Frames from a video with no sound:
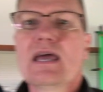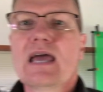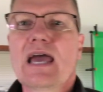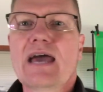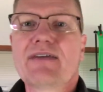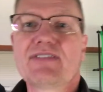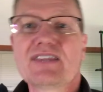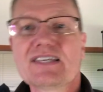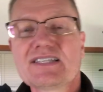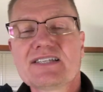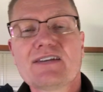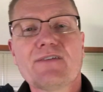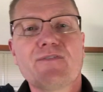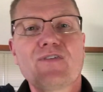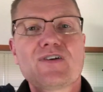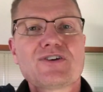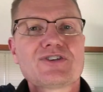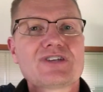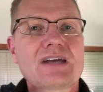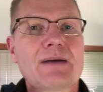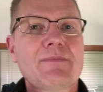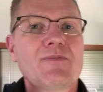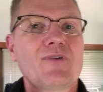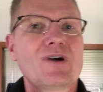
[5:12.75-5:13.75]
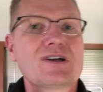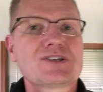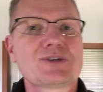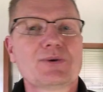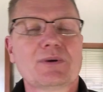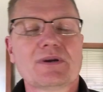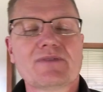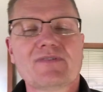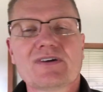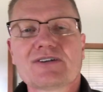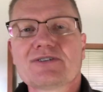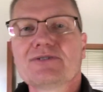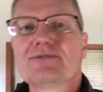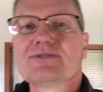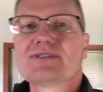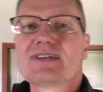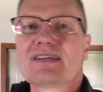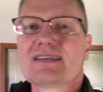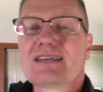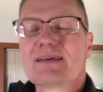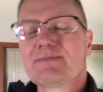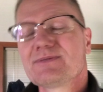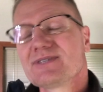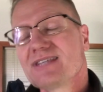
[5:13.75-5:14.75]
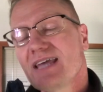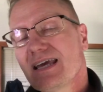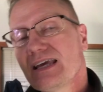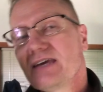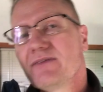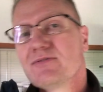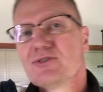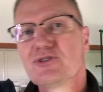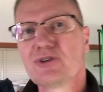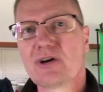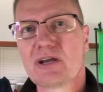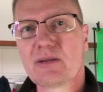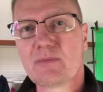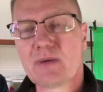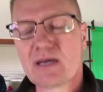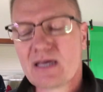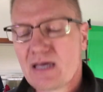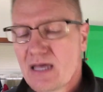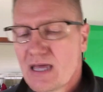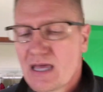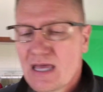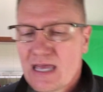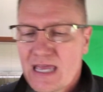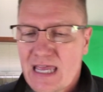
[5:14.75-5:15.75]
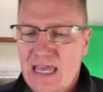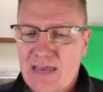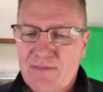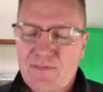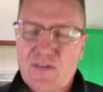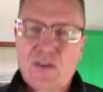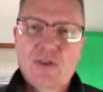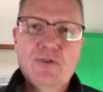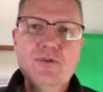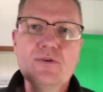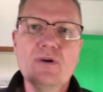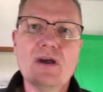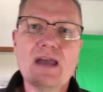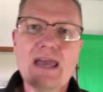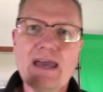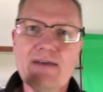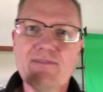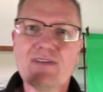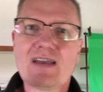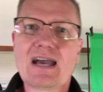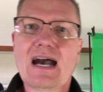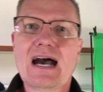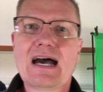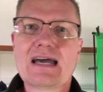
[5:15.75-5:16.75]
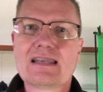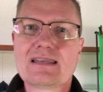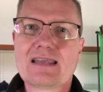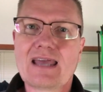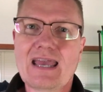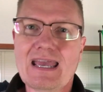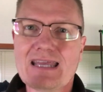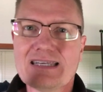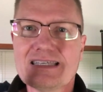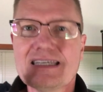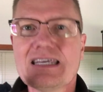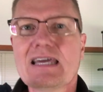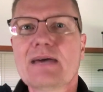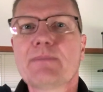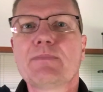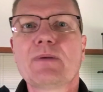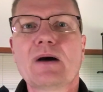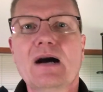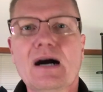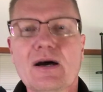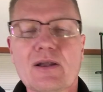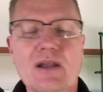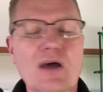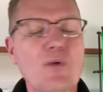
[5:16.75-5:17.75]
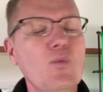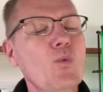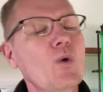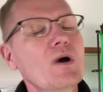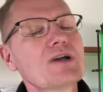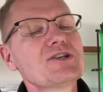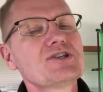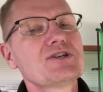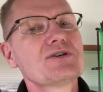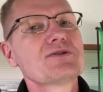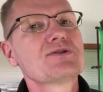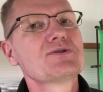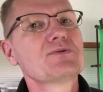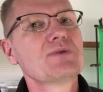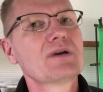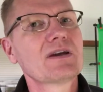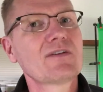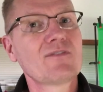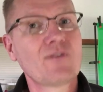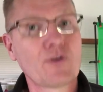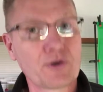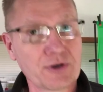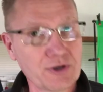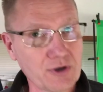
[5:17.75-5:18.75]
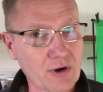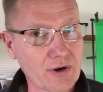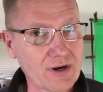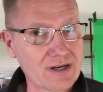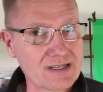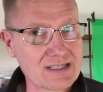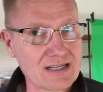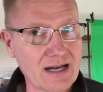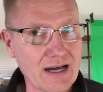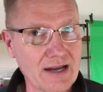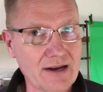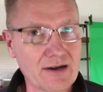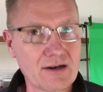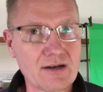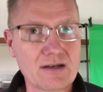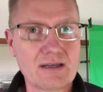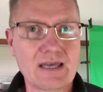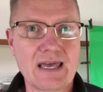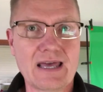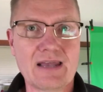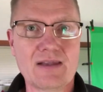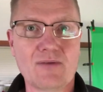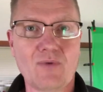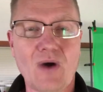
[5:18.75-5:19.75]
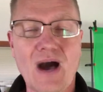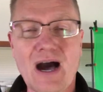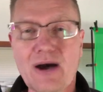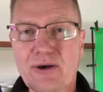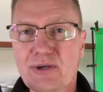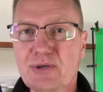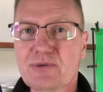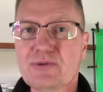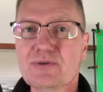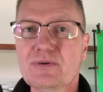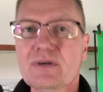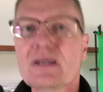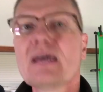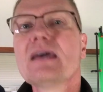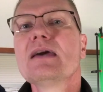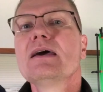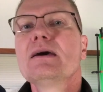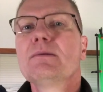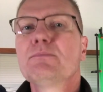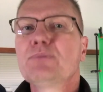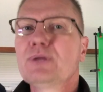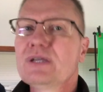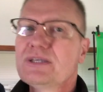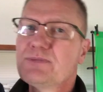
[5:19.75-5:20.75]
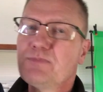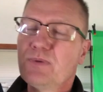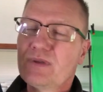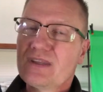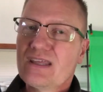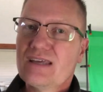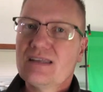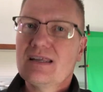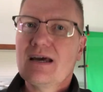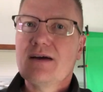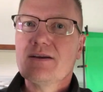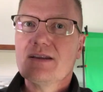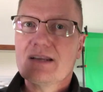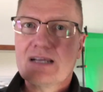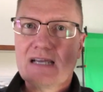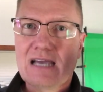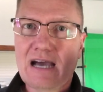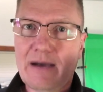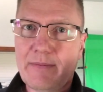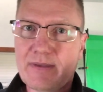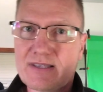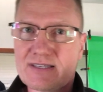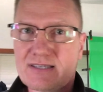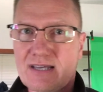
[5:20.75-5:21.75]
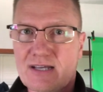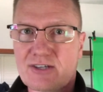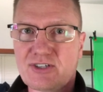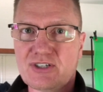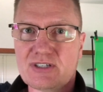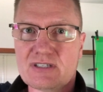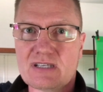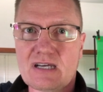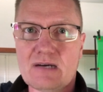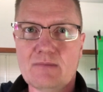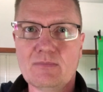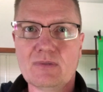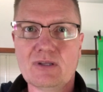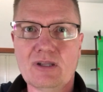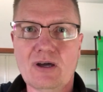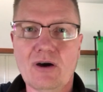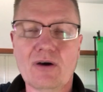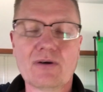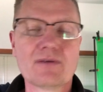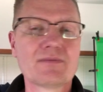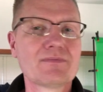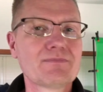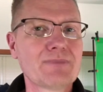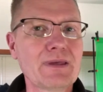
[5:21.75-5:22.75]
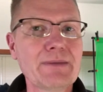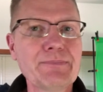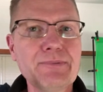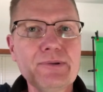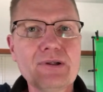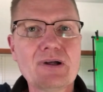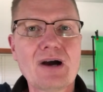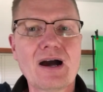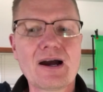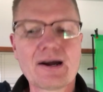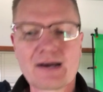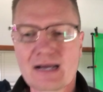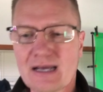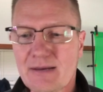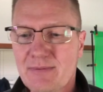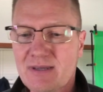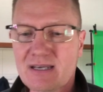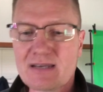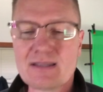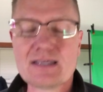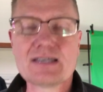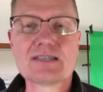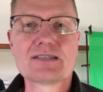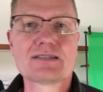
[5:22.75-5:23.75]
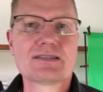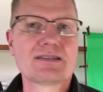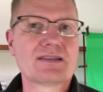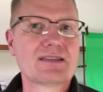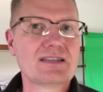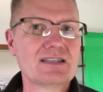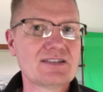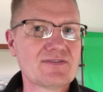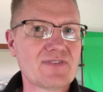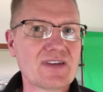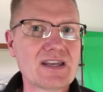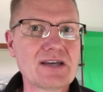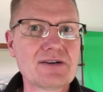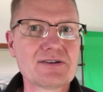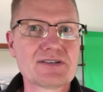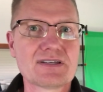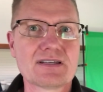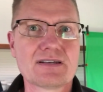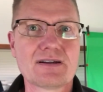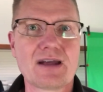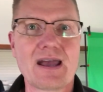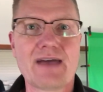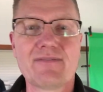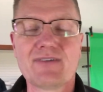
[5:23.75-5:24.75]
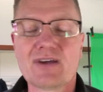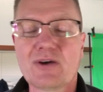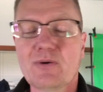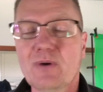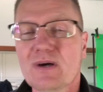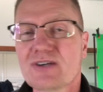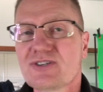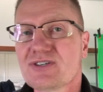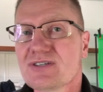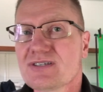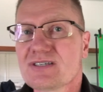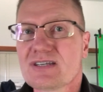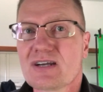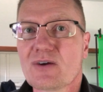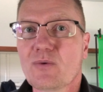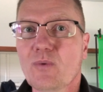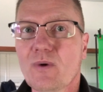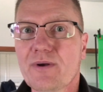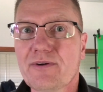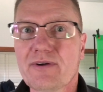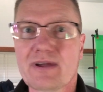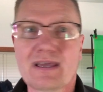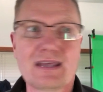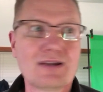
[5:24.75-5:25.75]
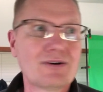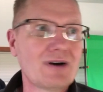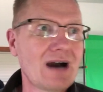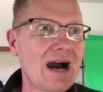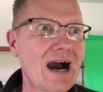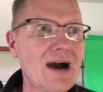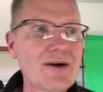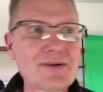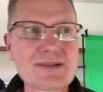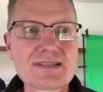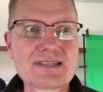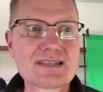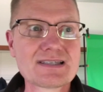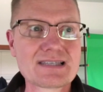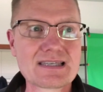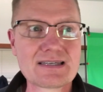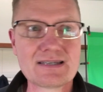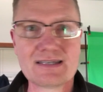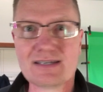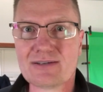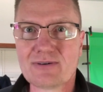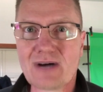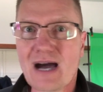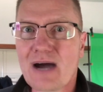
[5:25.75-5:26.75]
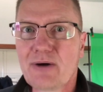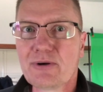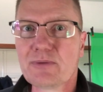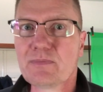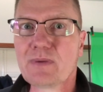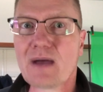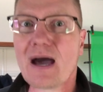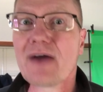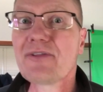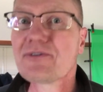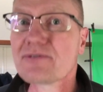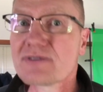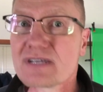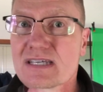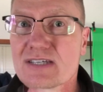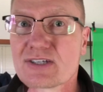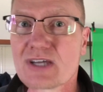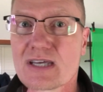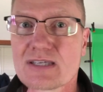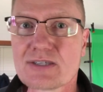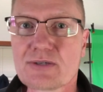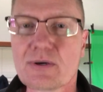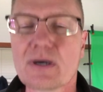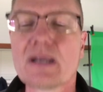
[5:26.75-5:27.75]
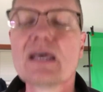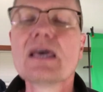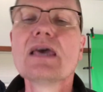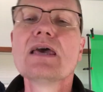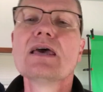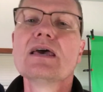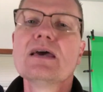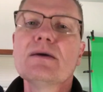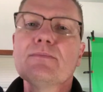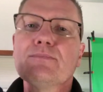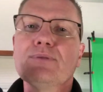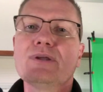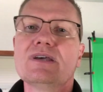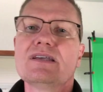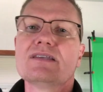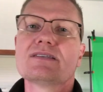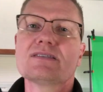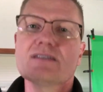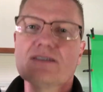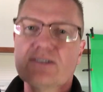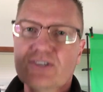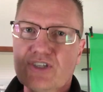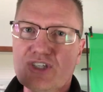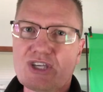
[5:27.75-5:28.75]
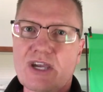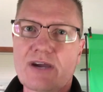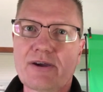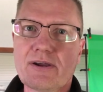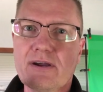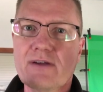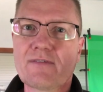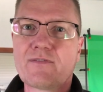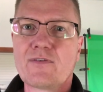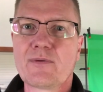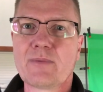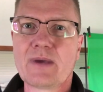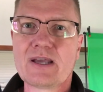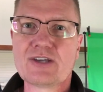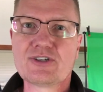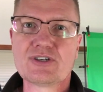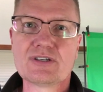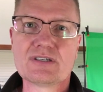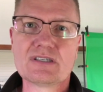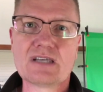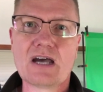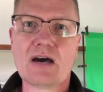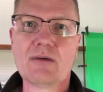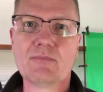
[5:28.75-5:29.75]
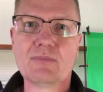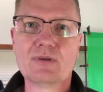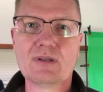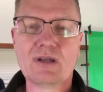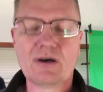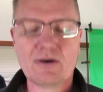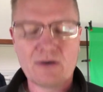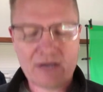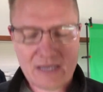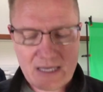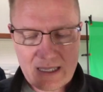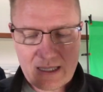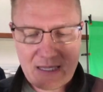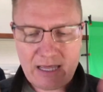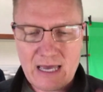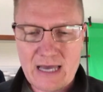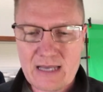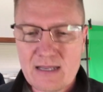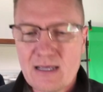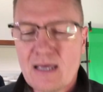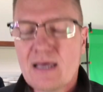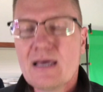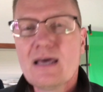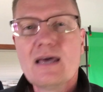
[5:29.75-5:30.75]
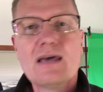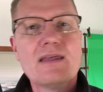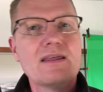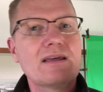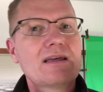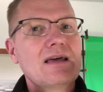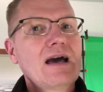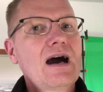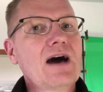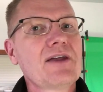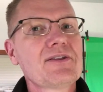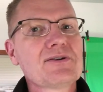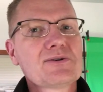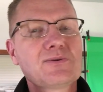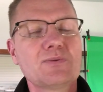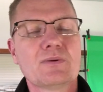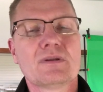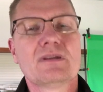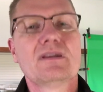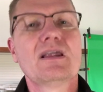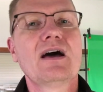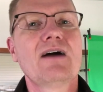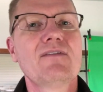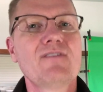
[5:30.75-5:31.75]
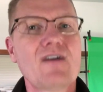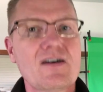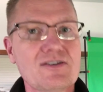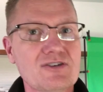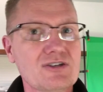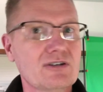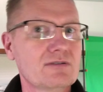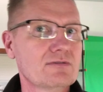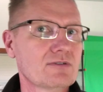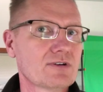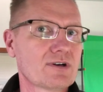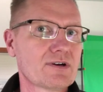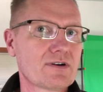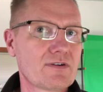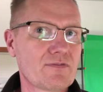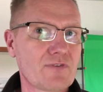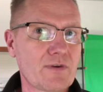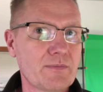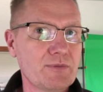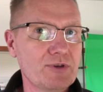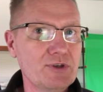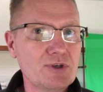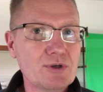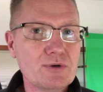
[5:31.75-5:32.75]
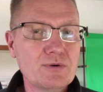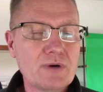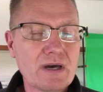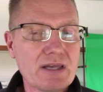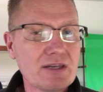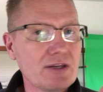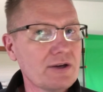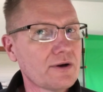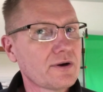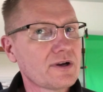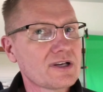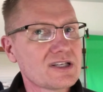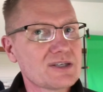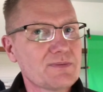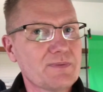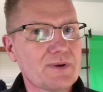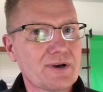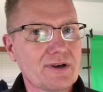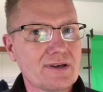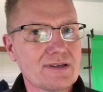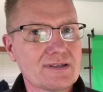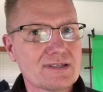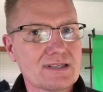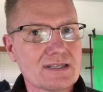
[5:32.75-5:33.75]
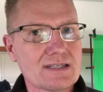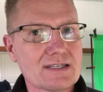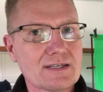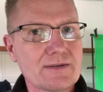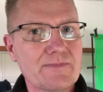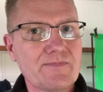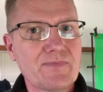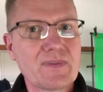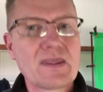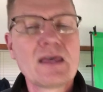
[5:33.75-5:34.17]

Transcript: If this is your first time watching one of our Tuesday tips, thank you for joining me. If you have got a tip on what you're doing for your attire and how you do it, please put that down in the comment section down below. People are coming to these, these videos and they're having questions and they're wondering, you know, how does this, you know, how do other DJs do it? Please share your information down below in that others would love to learn from you and your experiences.